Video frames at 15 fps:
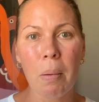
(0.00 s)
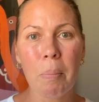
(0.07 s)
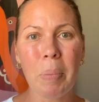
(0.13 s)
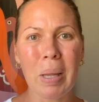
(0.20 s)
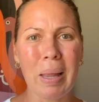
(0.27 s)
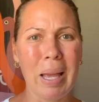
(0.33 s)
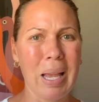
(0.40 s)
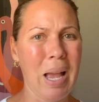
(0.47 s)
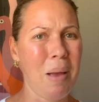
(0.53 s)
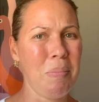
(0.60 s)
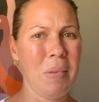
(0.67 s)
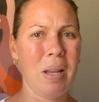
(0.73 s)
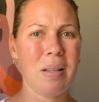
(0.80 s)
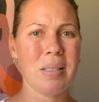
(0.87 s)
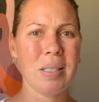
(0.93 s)
But like,
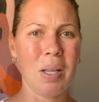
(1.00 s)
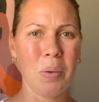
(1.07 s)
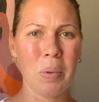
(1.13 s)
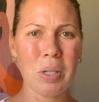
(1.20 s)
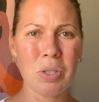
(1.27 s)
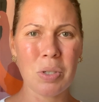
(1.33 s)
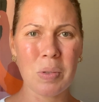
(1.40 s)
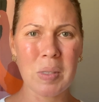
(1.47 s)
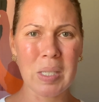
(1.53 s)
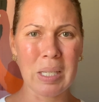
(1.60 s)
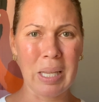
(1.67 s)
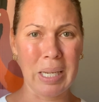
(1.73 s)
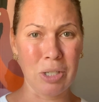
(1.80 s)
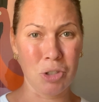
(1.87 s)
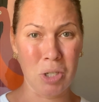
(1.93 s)
I'm celery juice in
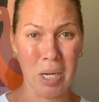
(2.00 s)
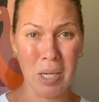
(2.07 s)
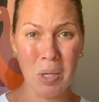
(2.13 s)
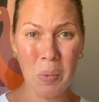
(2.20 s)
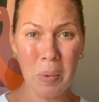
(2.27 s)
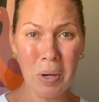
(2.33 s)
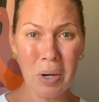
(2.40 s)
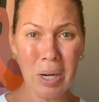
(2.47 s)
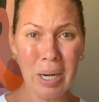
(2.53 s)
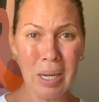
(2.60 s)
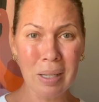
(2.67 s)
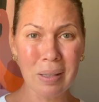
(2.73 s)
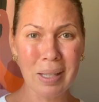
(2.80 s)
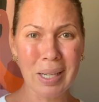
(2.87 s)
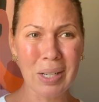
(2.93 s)
like
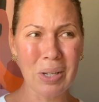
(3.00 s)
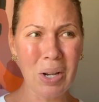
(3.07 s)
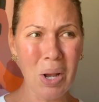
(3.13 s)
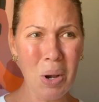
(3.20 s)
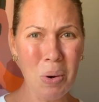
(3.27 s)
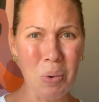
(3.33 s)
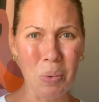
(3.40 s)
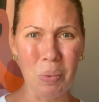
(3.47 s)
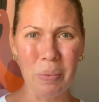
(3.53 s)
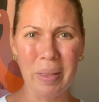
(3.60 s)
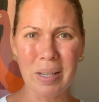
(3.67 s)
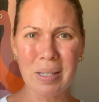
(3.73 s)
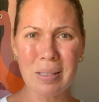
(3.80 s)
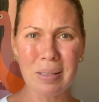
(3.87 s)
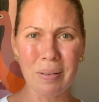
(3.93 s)
January, like, no,
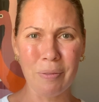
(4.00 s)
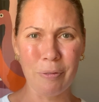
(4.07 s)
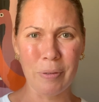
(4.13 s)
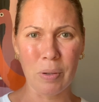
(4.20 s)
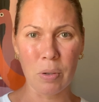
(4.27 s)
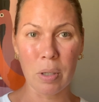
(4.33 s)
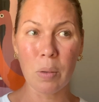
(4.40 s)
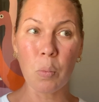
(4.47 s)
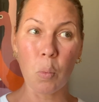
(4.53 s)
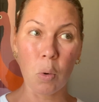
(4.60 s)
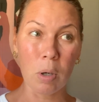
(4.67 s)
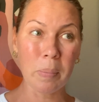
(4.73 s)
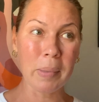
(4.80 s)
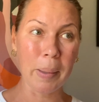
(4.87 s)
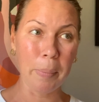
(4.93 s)
that doesn't feel good.
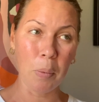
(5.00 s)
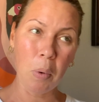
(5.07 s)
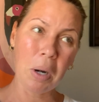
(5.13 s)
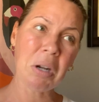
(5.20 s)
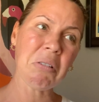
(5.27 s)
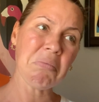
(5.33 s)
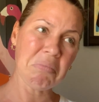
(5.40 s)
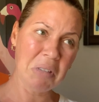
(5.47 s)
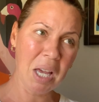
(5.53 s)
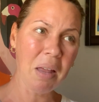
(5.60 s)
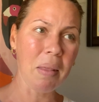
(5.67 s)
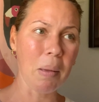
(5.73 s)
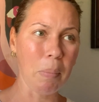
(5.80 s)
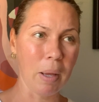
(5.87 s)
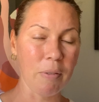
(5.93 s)
Warm lemon water, yeah,
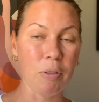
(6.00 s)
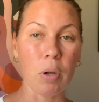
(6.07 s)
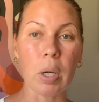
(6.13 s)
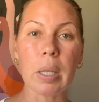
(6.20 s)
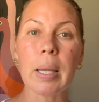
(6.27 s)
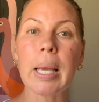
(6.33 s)
that might feel good.